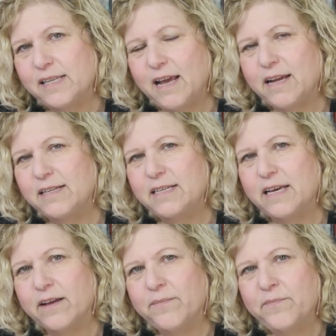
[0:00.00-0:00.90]
the
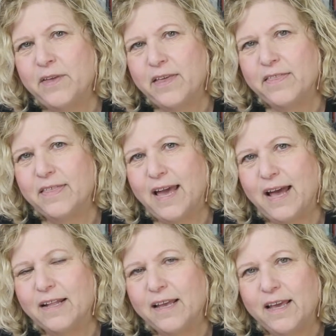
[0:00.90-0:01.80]
idea
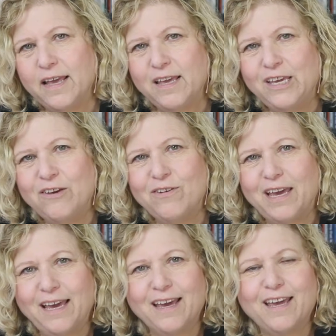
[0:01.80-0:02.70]
that you
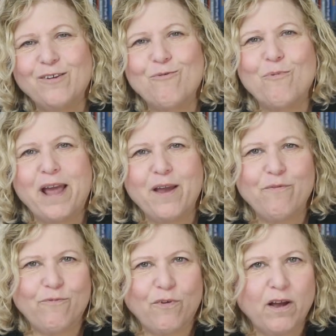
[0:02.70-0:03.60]
can't get away
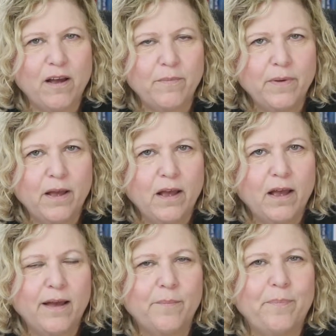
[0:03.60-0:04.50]
from
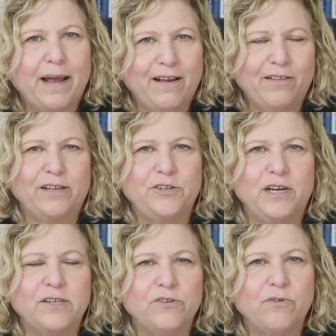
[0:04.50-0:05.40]

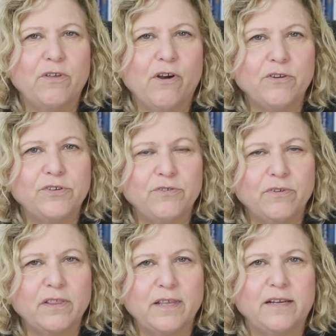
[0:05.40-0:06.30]
biology. So there are
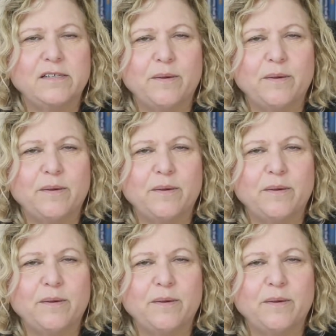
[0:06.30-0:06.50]
certain things